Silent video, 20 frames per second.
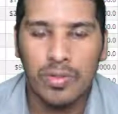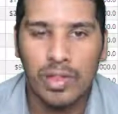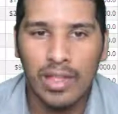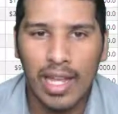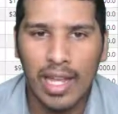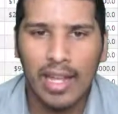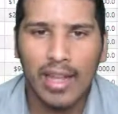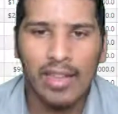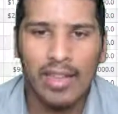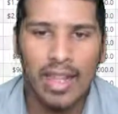
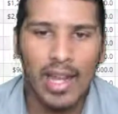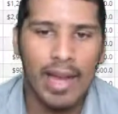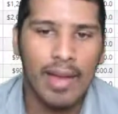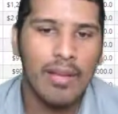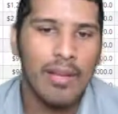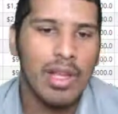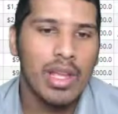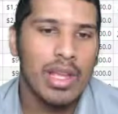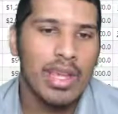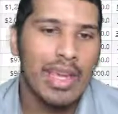think
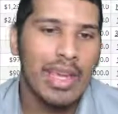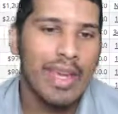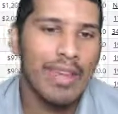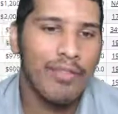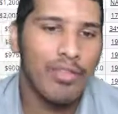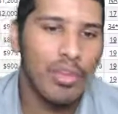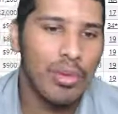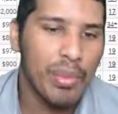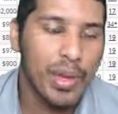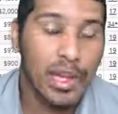that
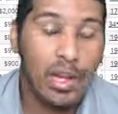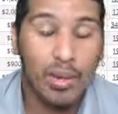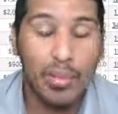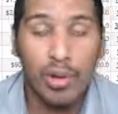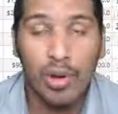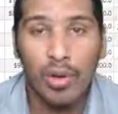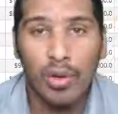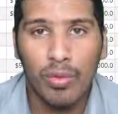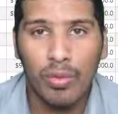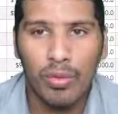if you become
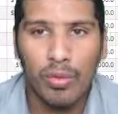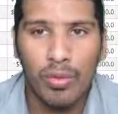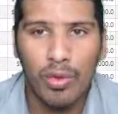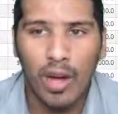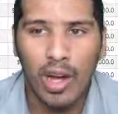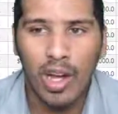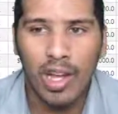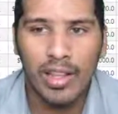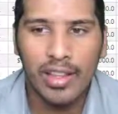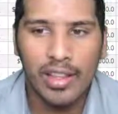your
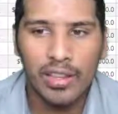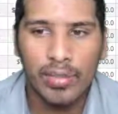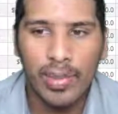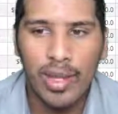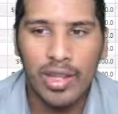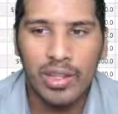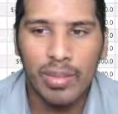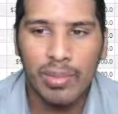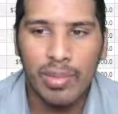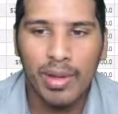own
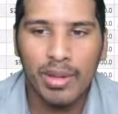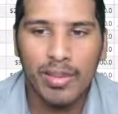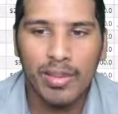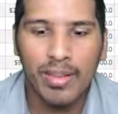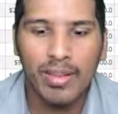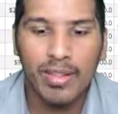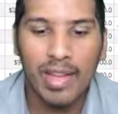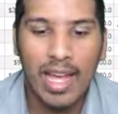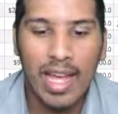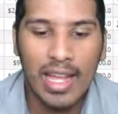dispatching
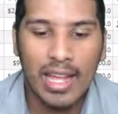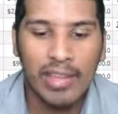business,